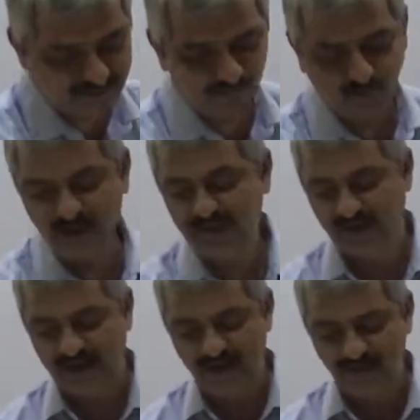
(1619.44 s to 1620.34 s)
what
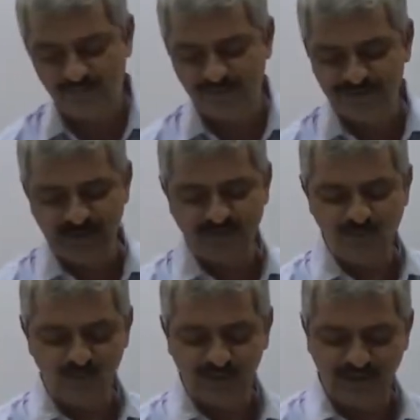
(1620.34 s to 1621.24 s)
kind of
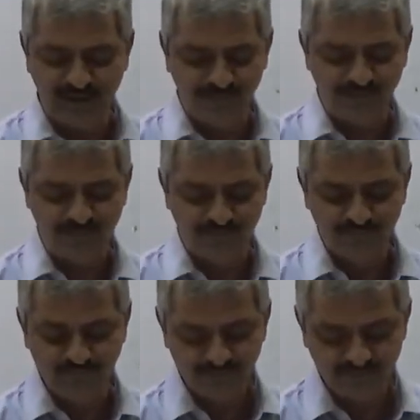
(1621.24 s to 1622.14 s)
name you will give.
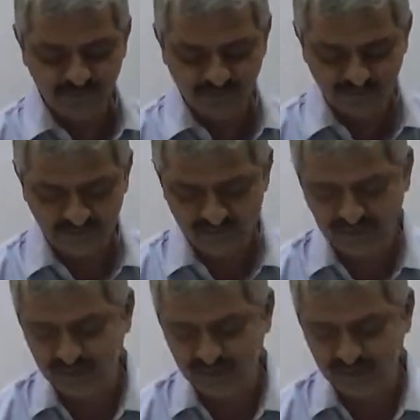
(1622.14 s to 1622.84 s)
The